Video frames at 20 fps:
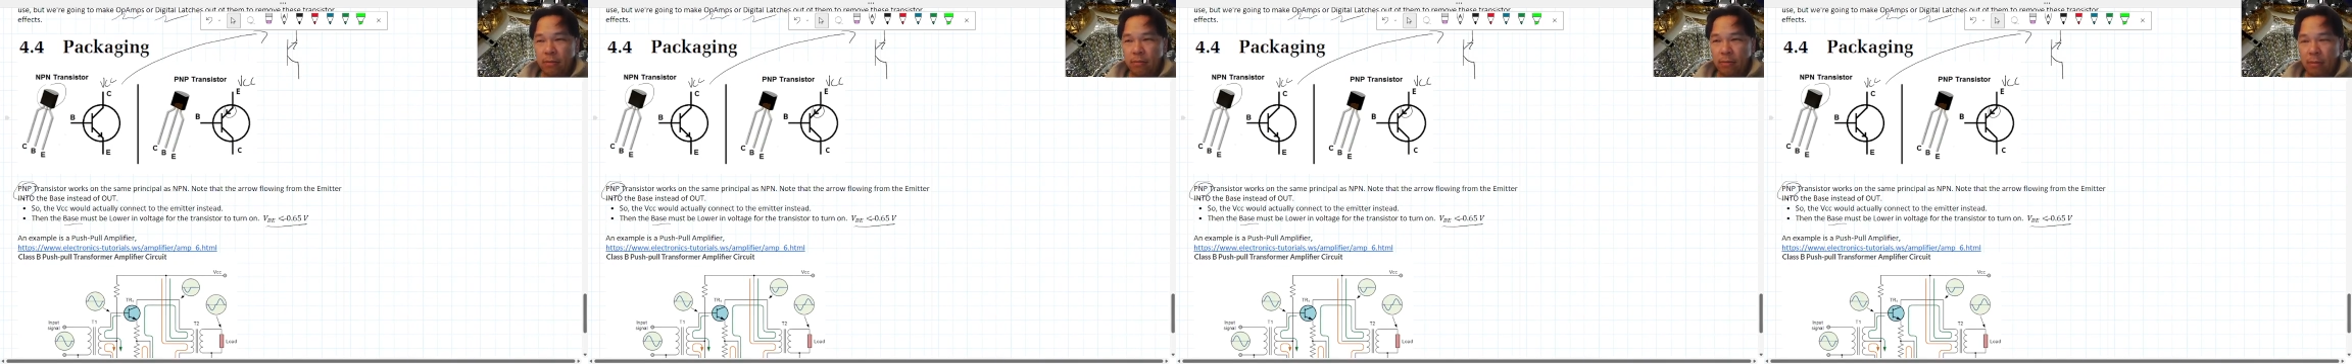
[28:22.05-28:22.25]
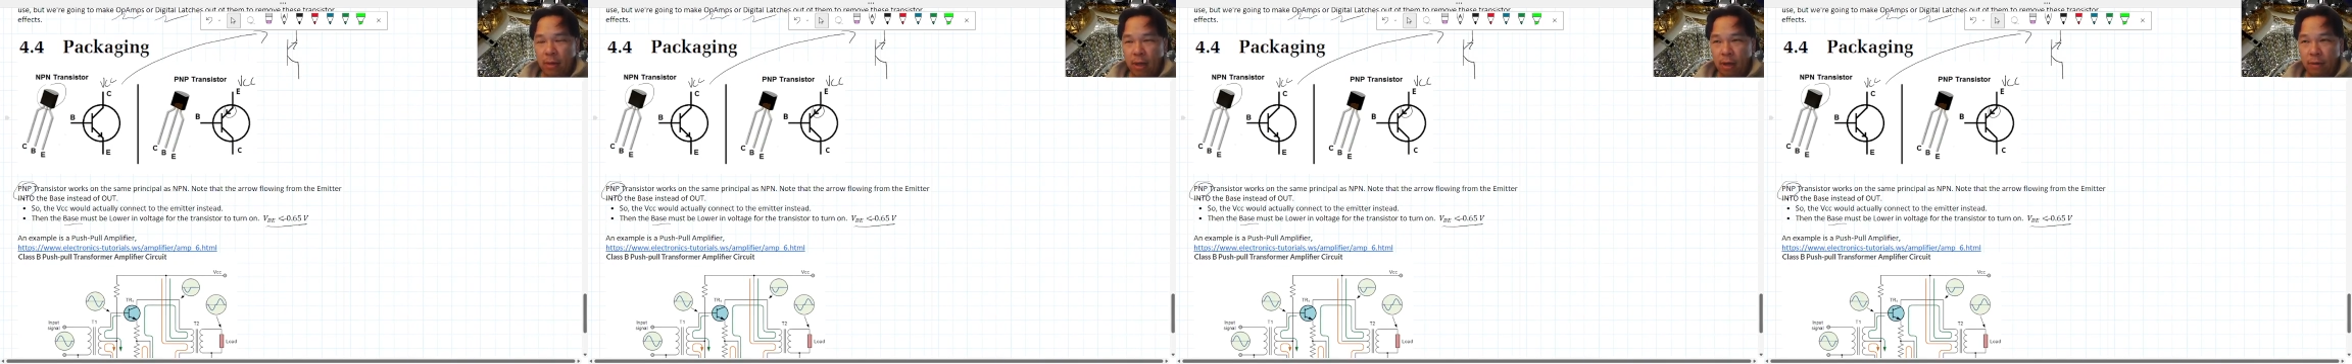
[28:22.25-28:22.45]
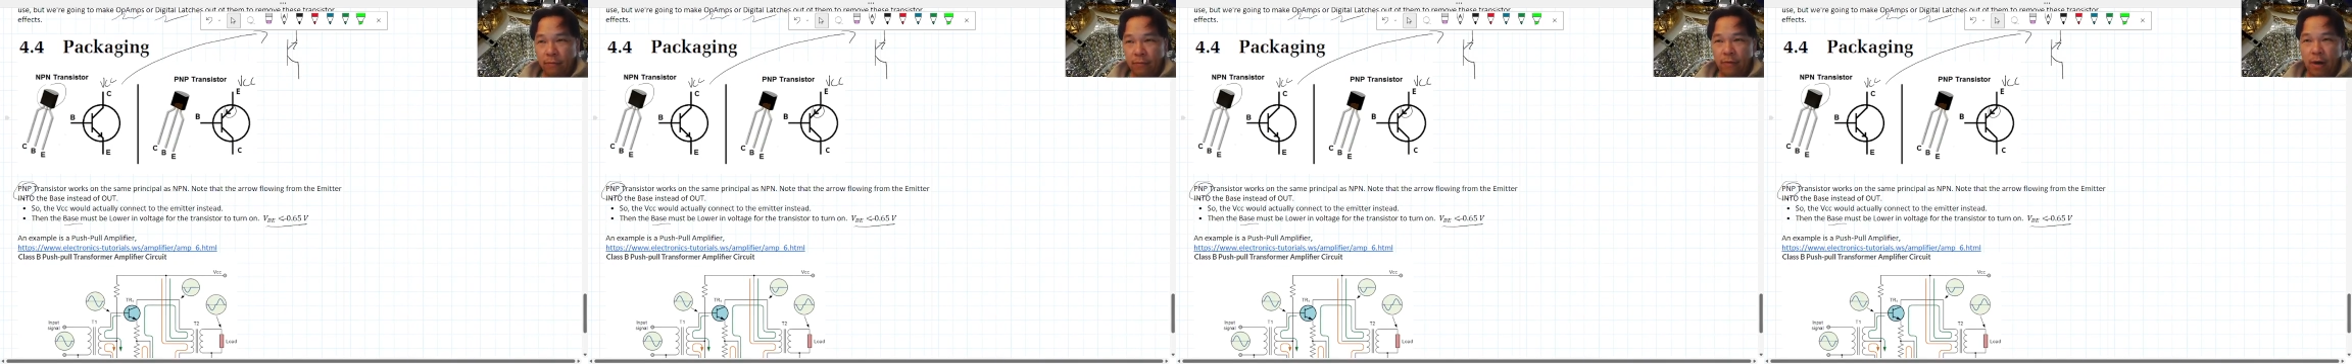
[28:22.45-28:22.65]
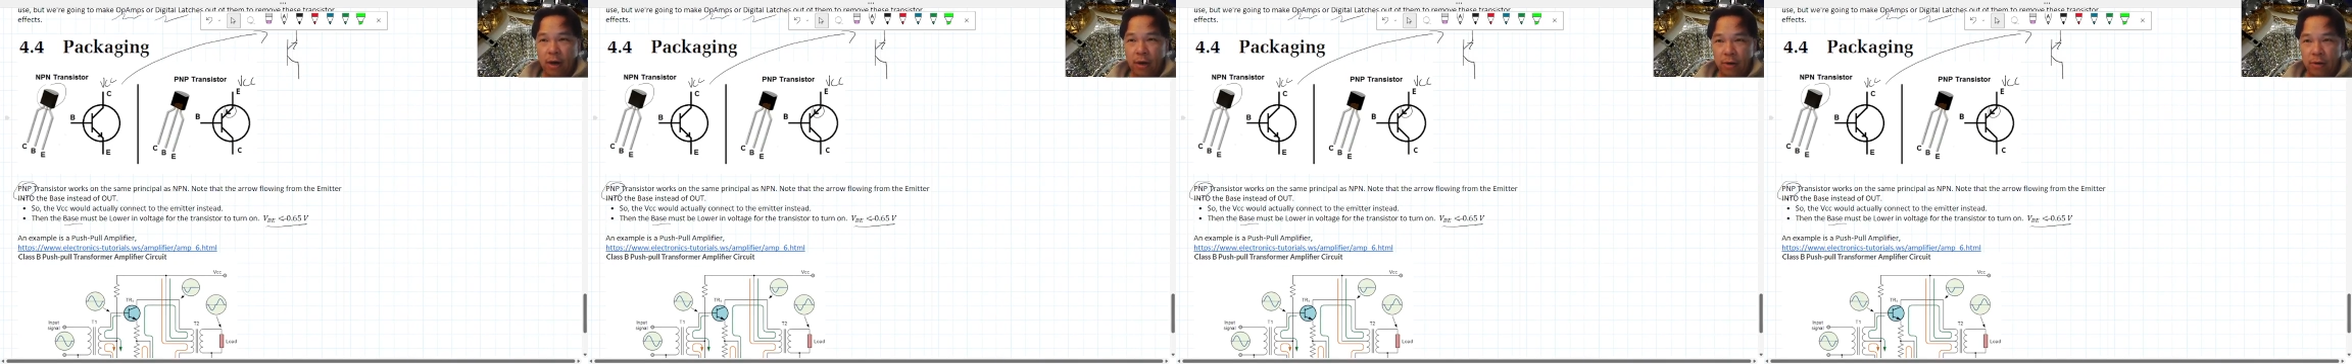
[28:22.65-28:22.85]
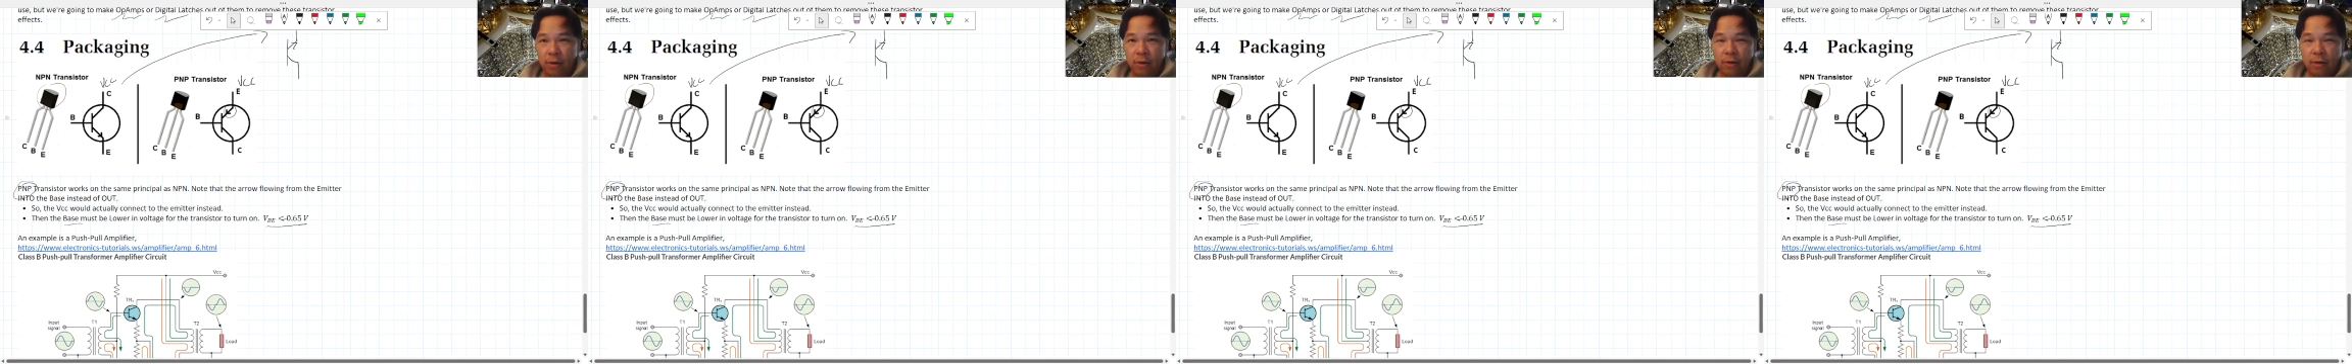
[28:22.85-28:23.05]
on
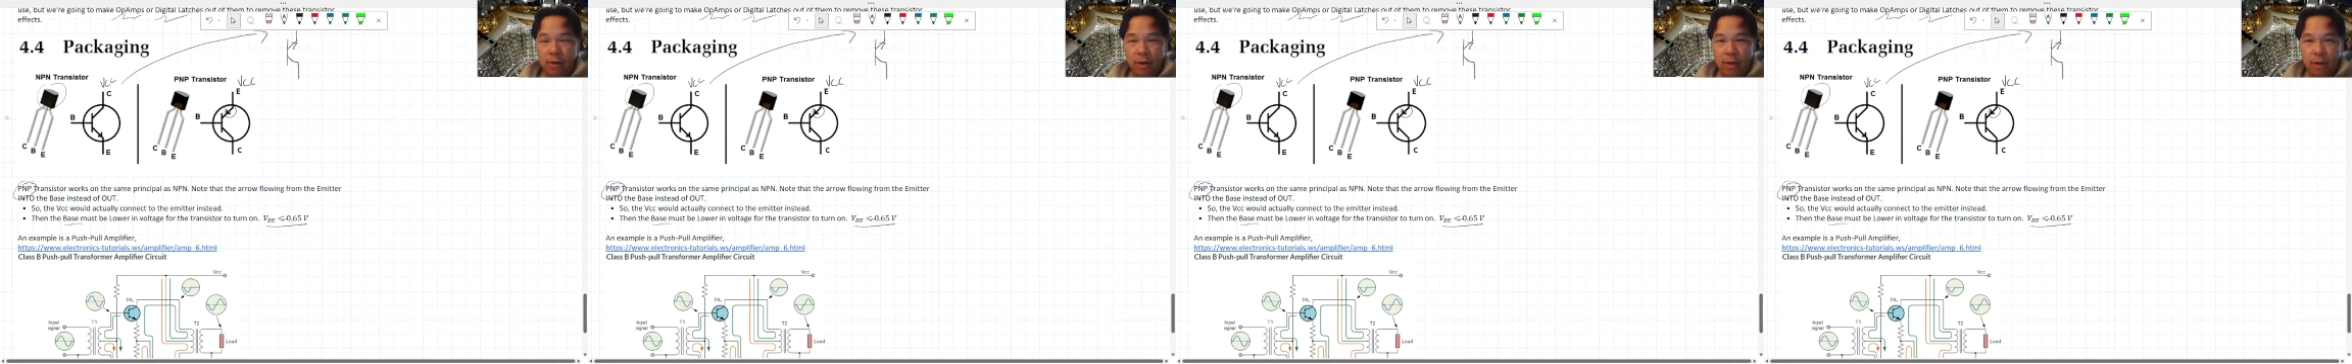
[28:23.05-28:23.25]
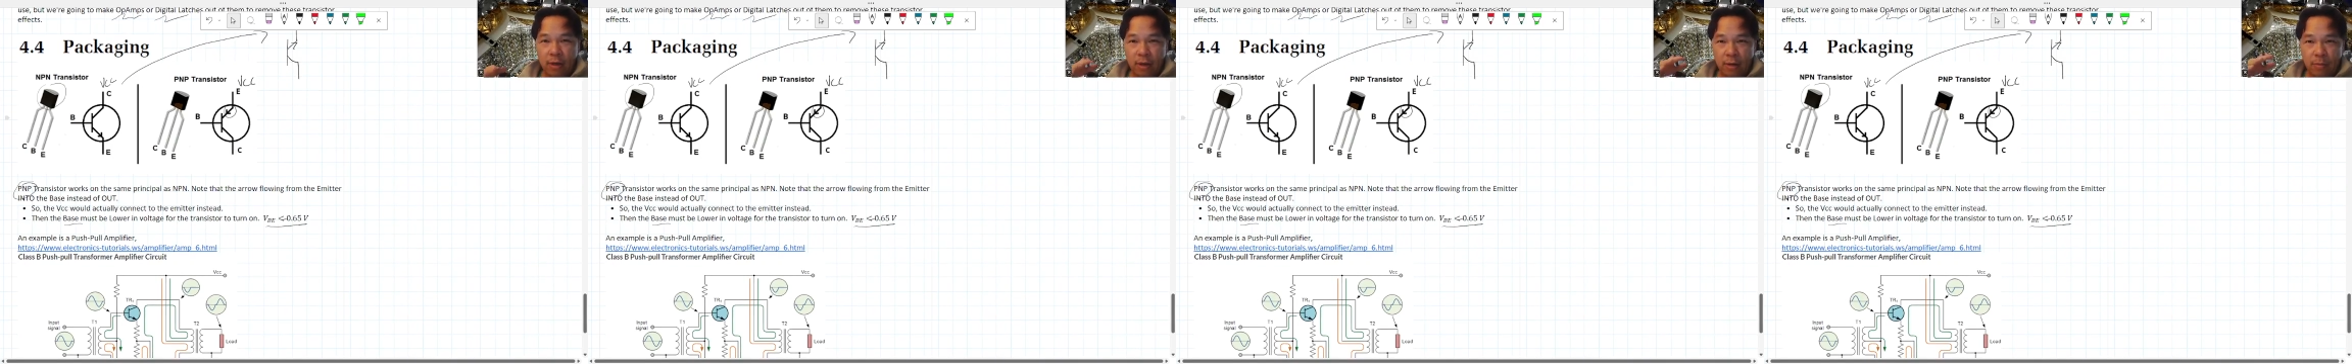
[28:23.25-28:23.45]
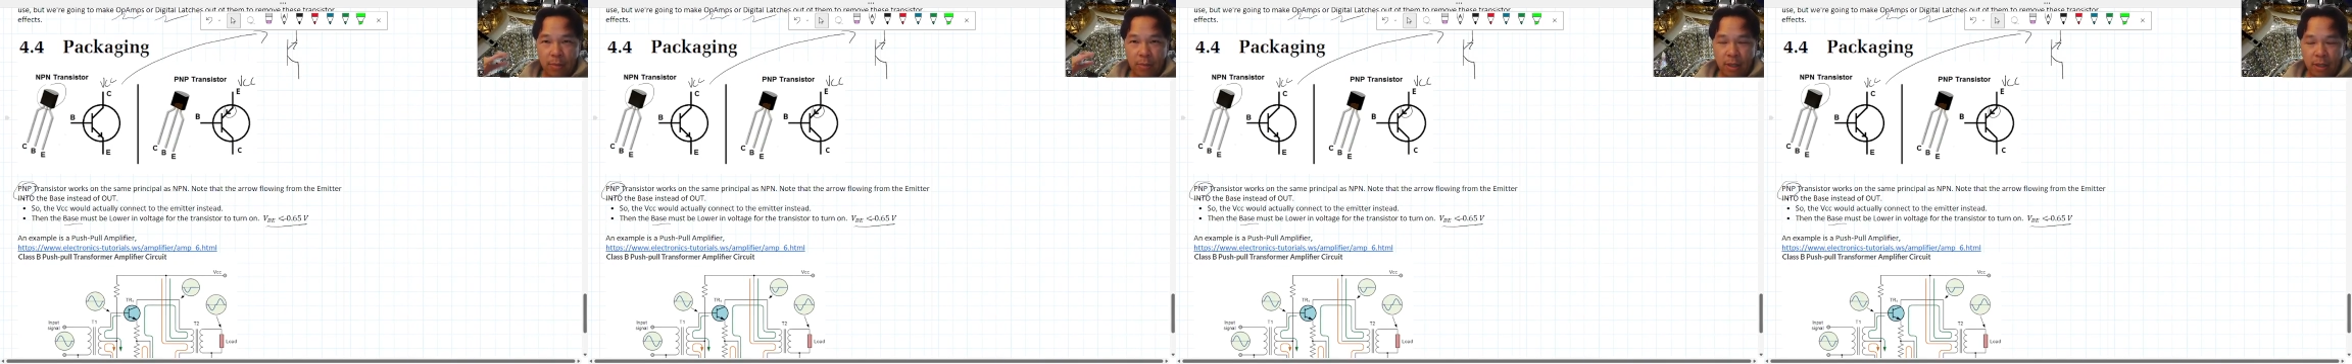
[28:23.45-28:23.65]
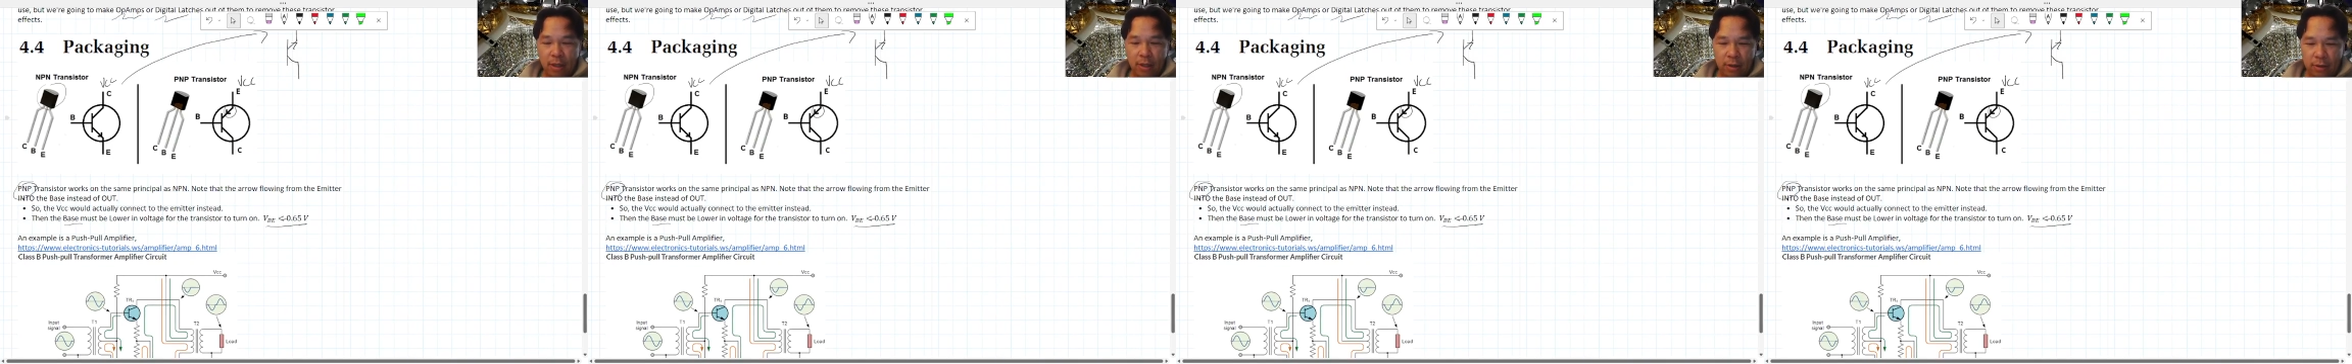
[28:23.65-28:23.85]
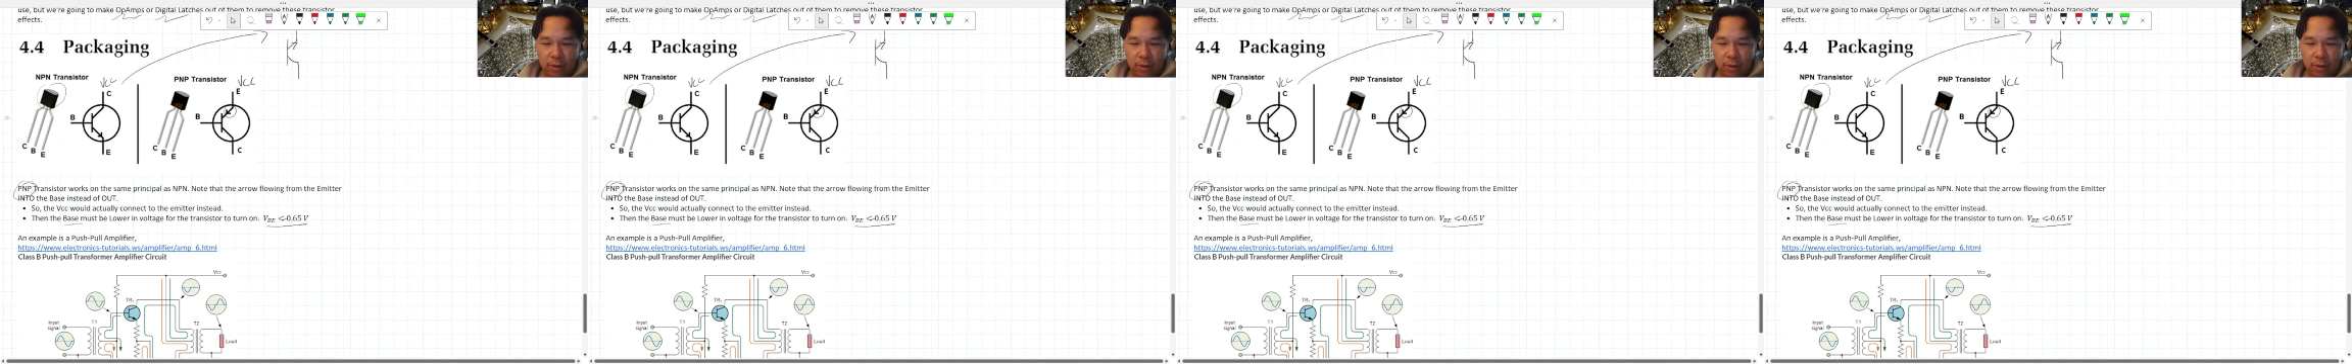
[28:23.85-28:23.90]
fire because